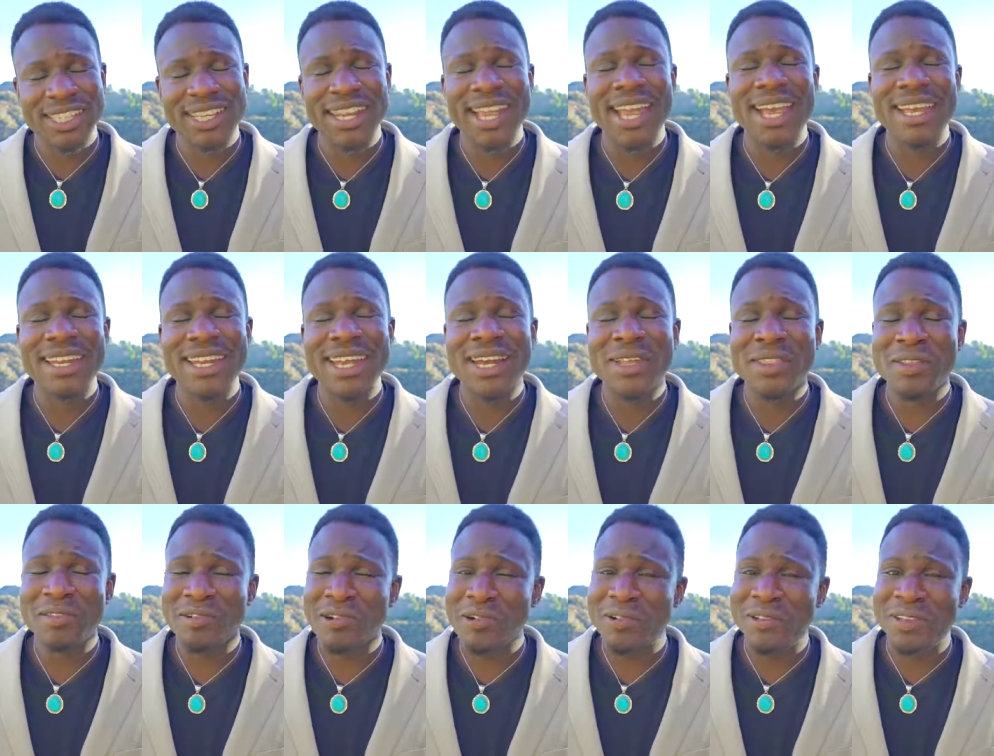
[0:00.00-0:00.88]
the cat down
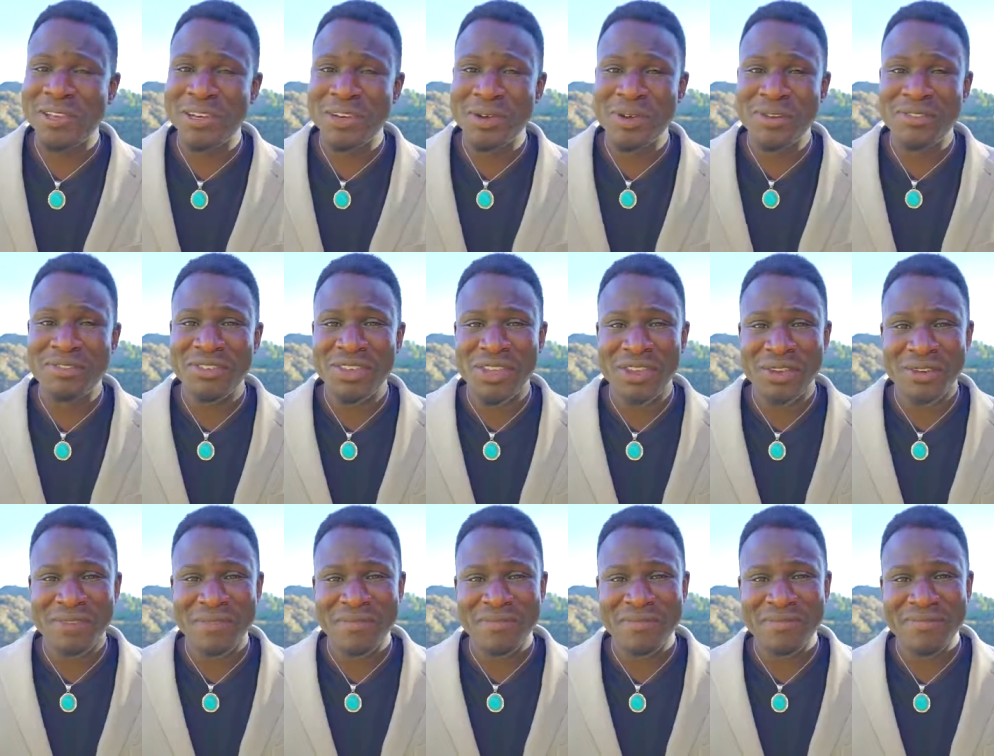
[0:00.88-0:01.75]
the road to do it for
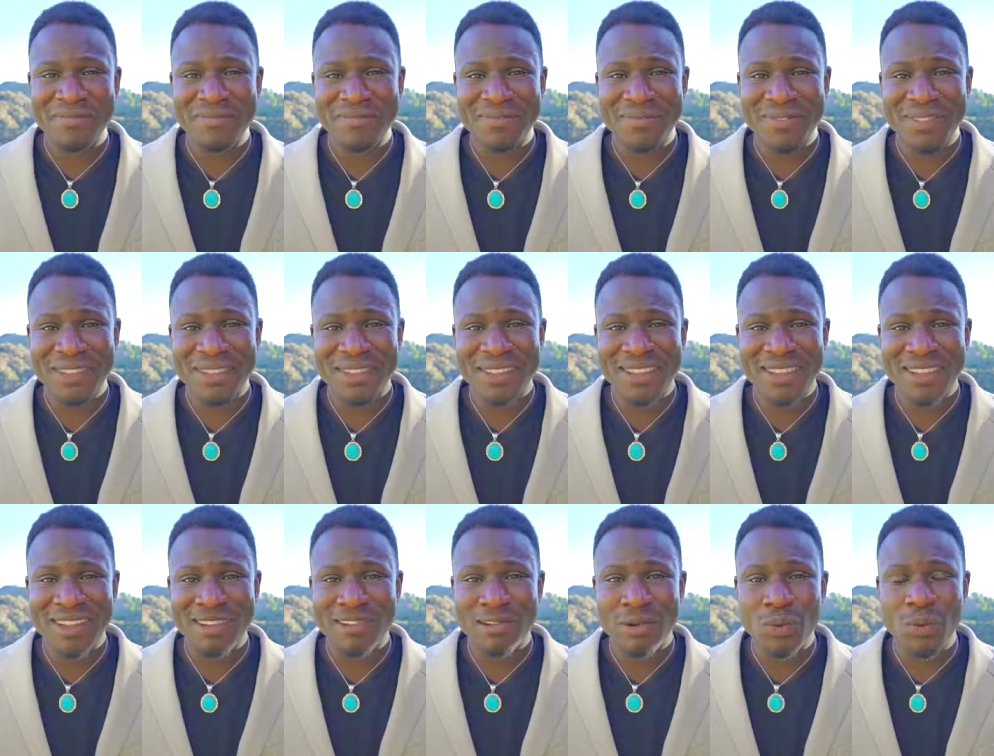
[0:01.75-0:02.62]
you.
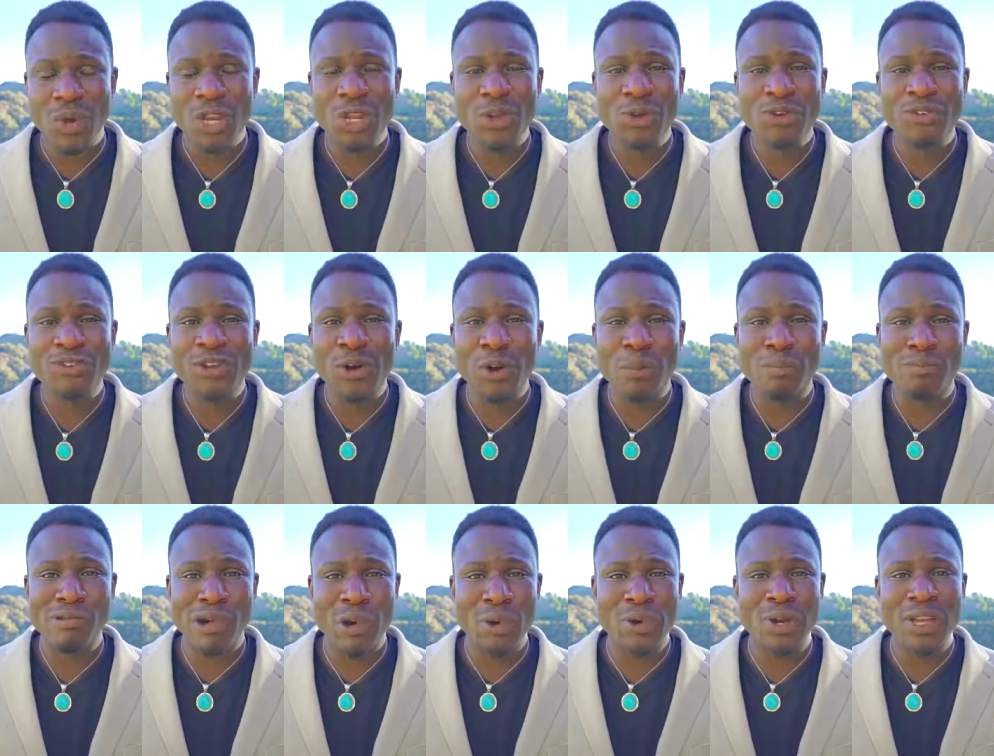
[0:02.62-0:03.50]
When you feel
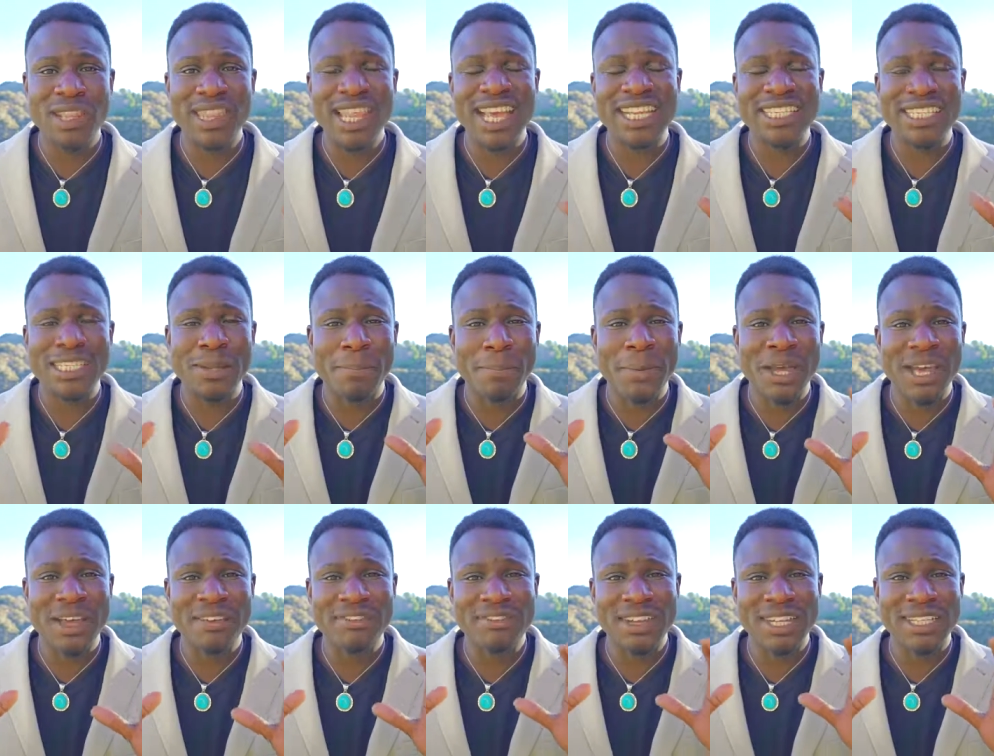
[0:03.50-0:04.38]
broken, that's the
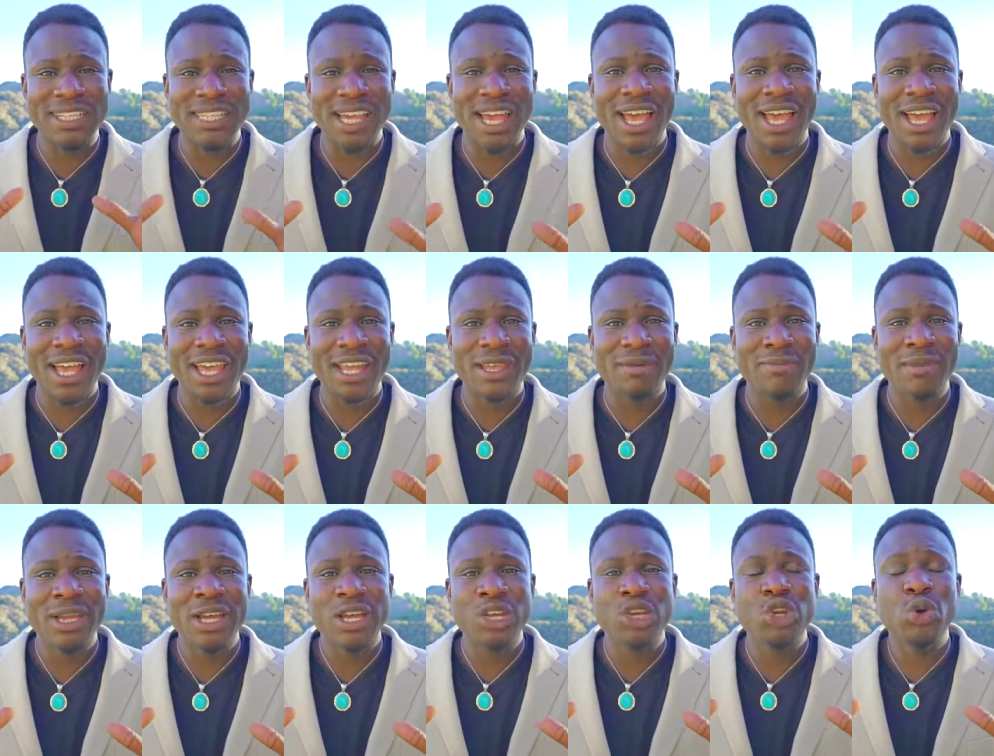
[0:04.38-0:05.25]
perfect time
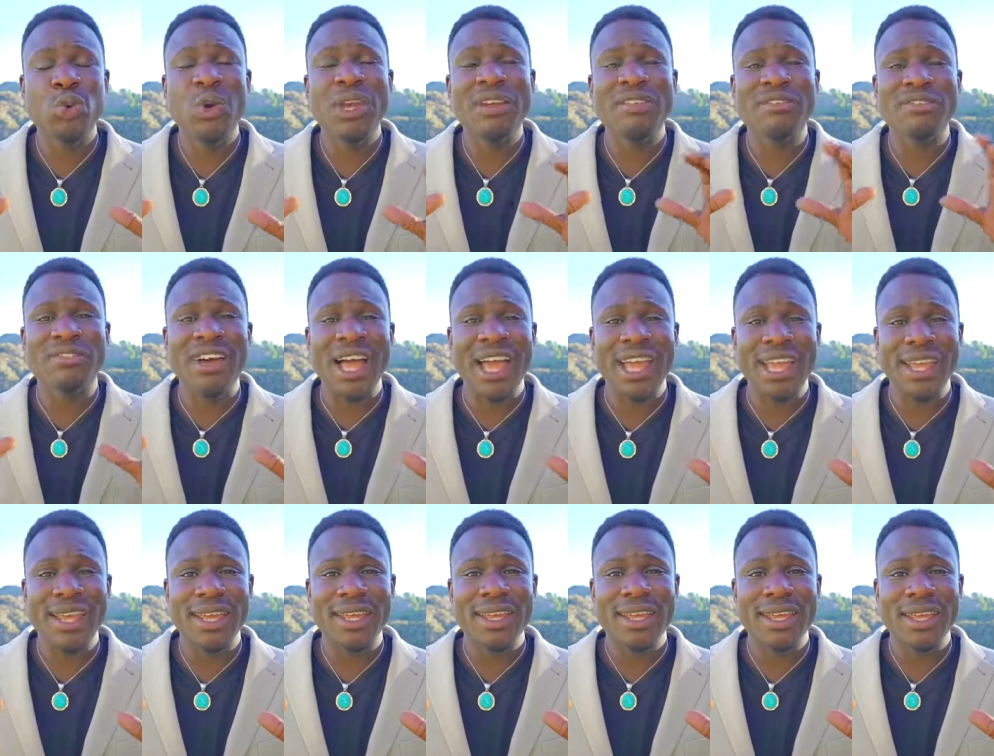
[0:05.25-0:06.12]
to
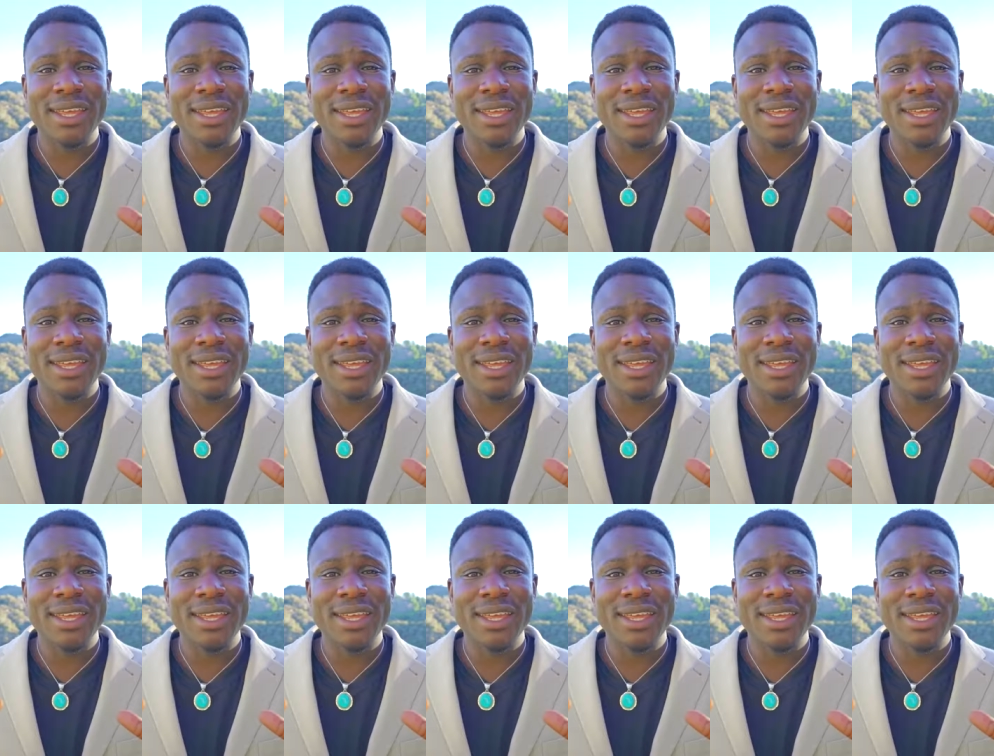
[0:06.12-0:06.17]
invite